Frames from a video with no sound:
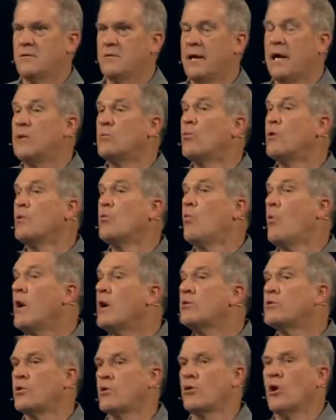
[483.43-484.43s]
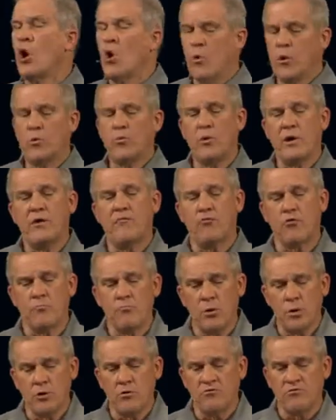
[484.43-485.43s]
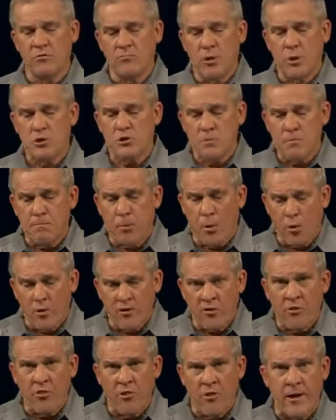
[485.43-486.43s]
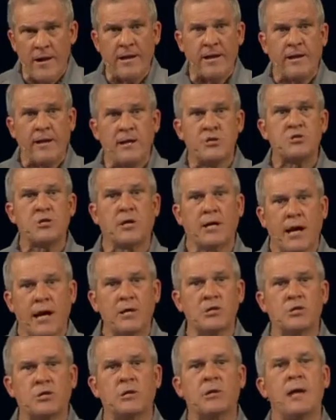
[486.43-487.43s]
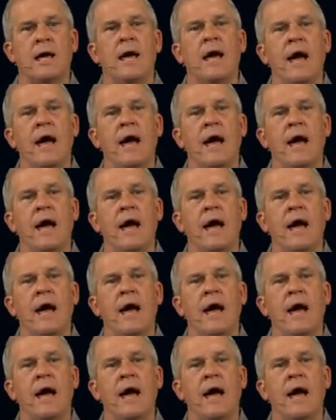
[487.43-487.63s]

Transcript: And we wonder when we've removed the most important thing in education